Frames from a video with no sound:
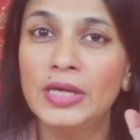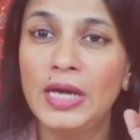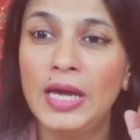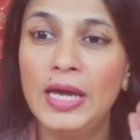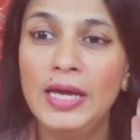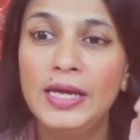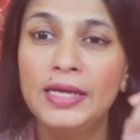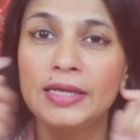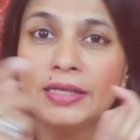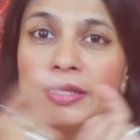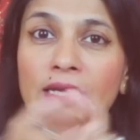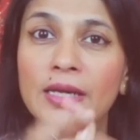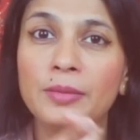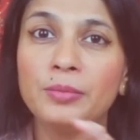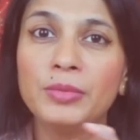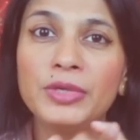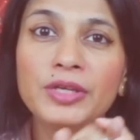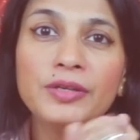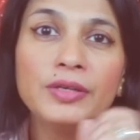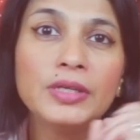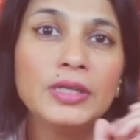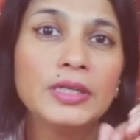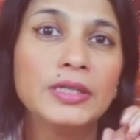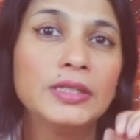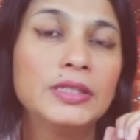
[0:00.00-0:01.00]
It can
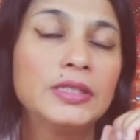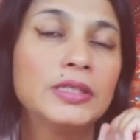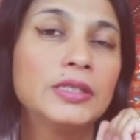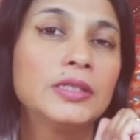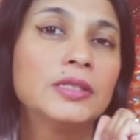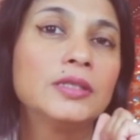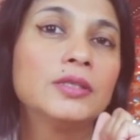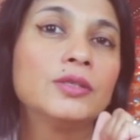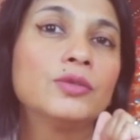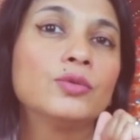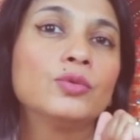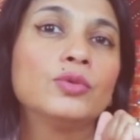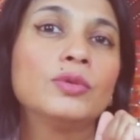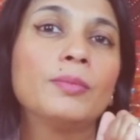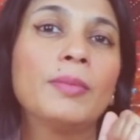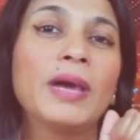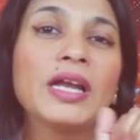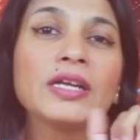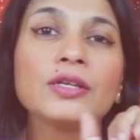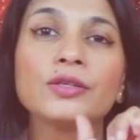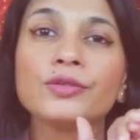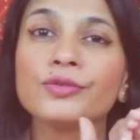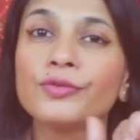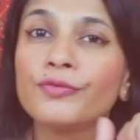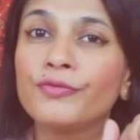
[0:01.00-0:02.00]
be related to the
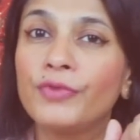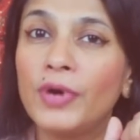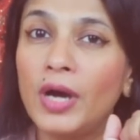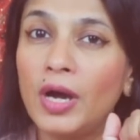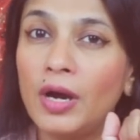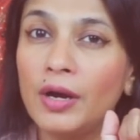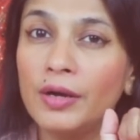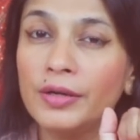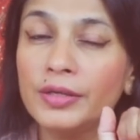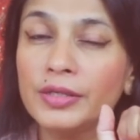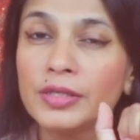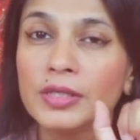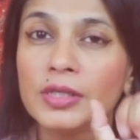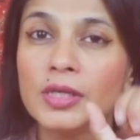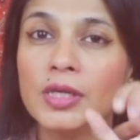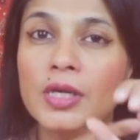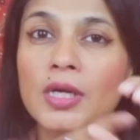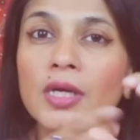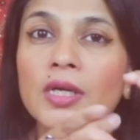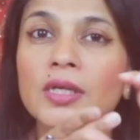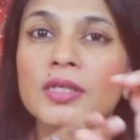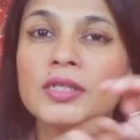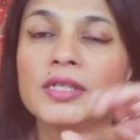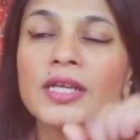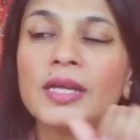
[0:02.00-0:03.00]
matters of heart,
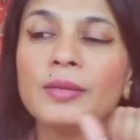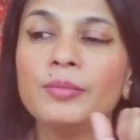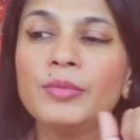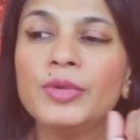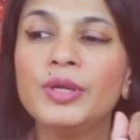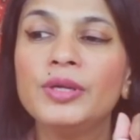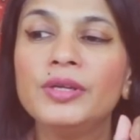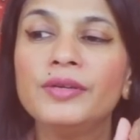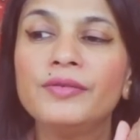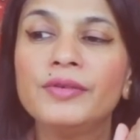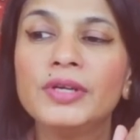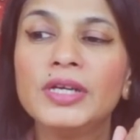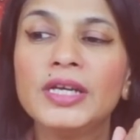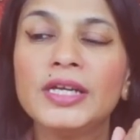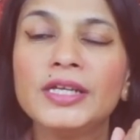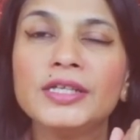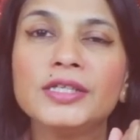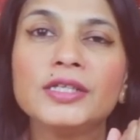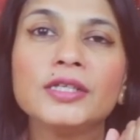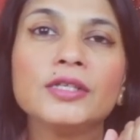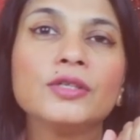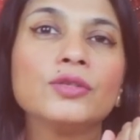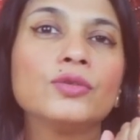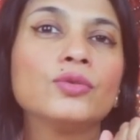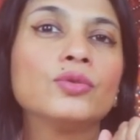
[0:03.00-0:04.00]
can be
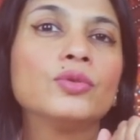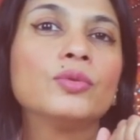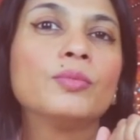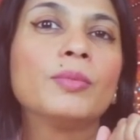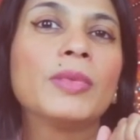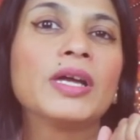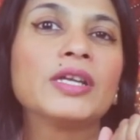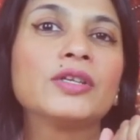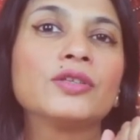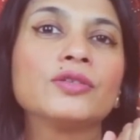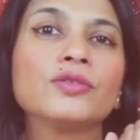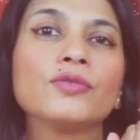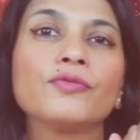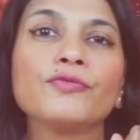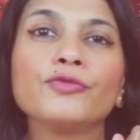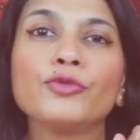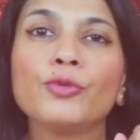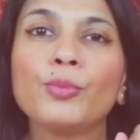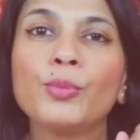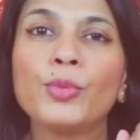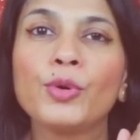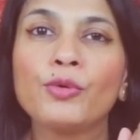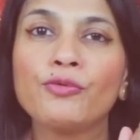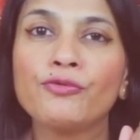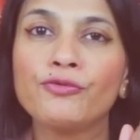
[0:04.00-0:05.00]
related to the matters of
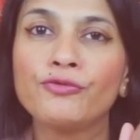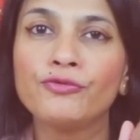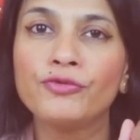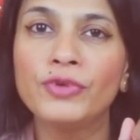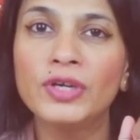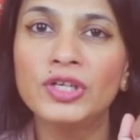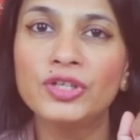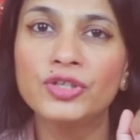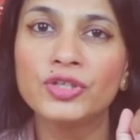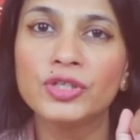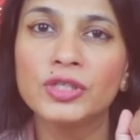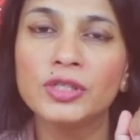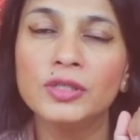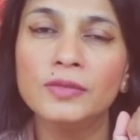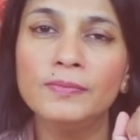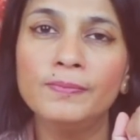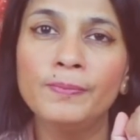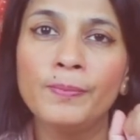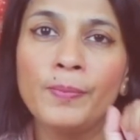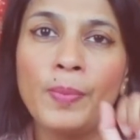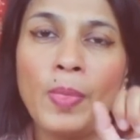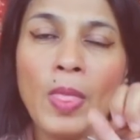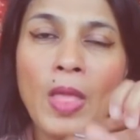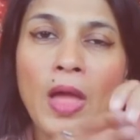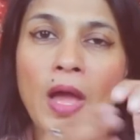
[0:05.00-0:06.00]
your profession,
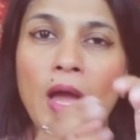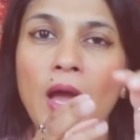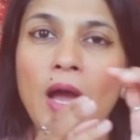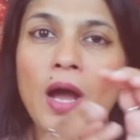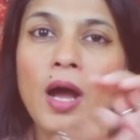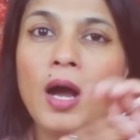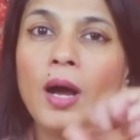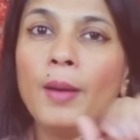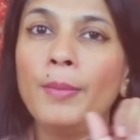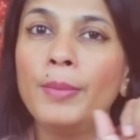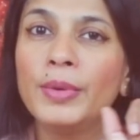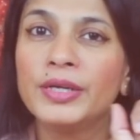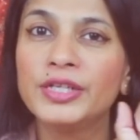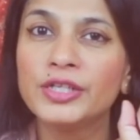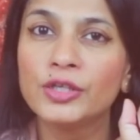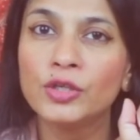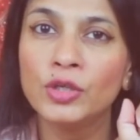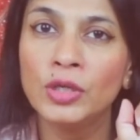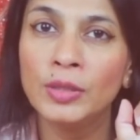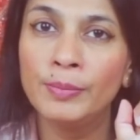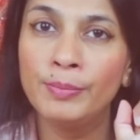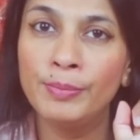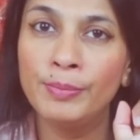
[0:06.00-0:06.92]
a particular